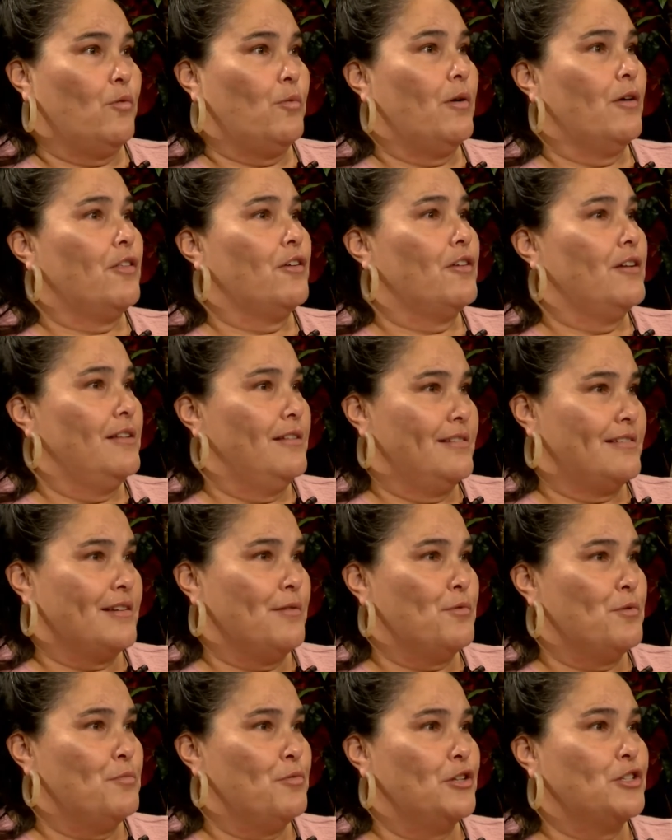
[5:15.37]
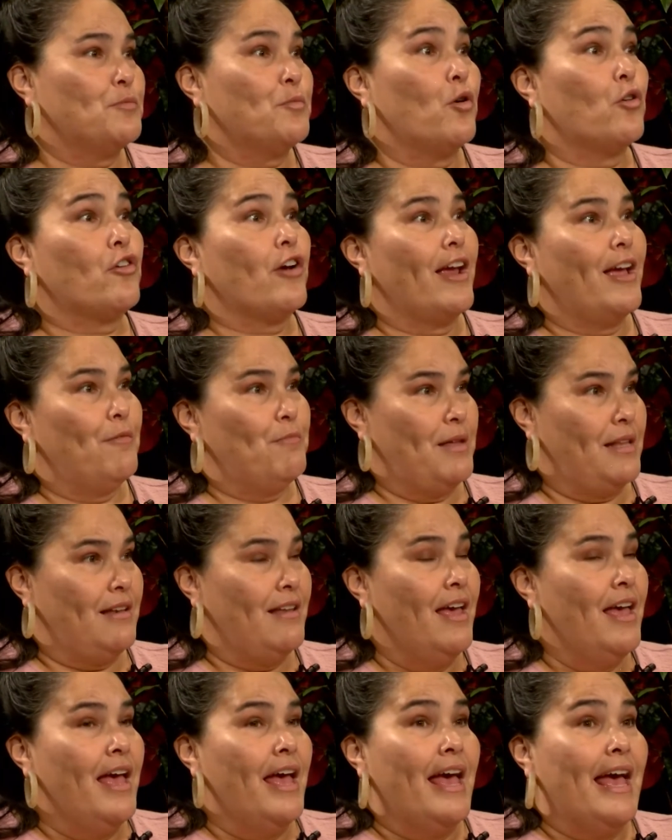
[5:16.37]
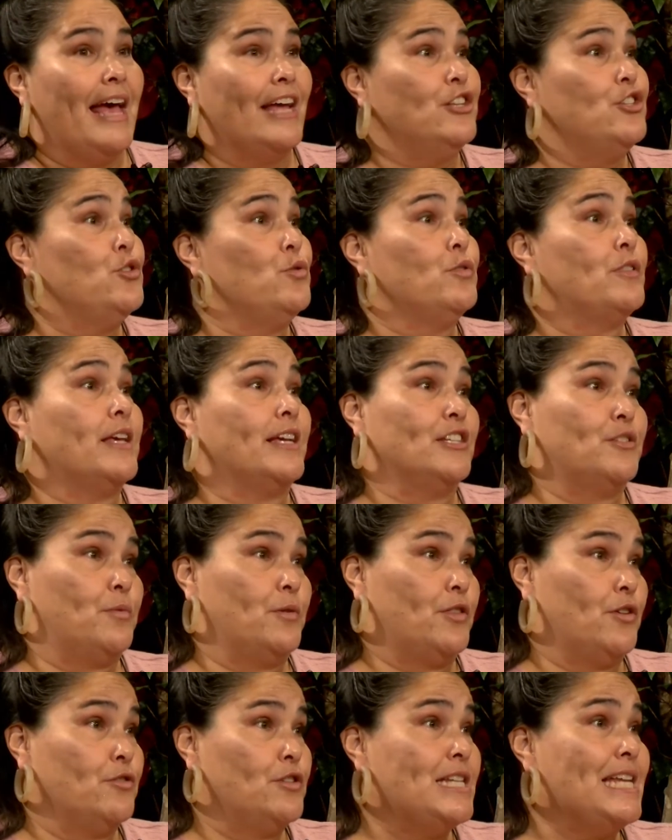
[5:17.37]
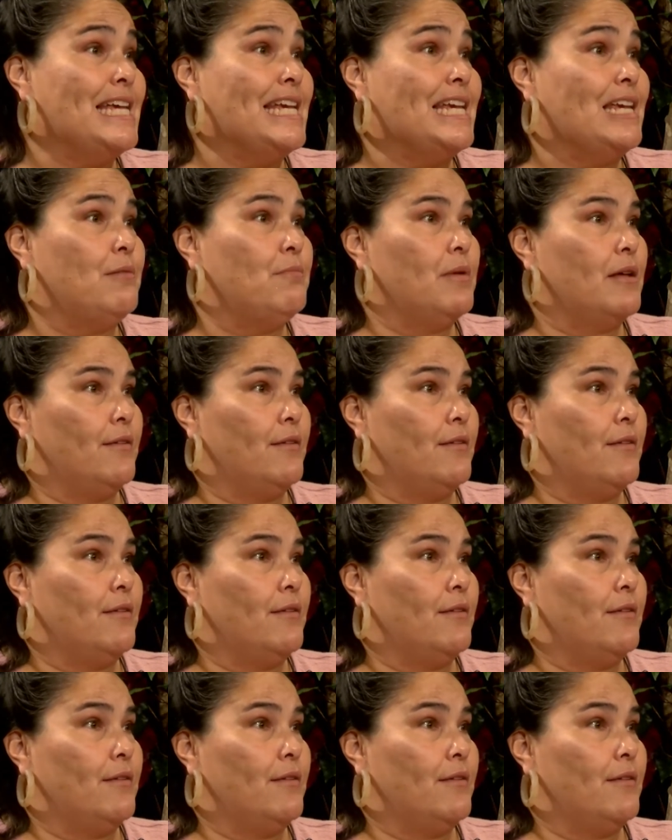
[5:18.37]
while they're in the Summer Bridge program and do things with their team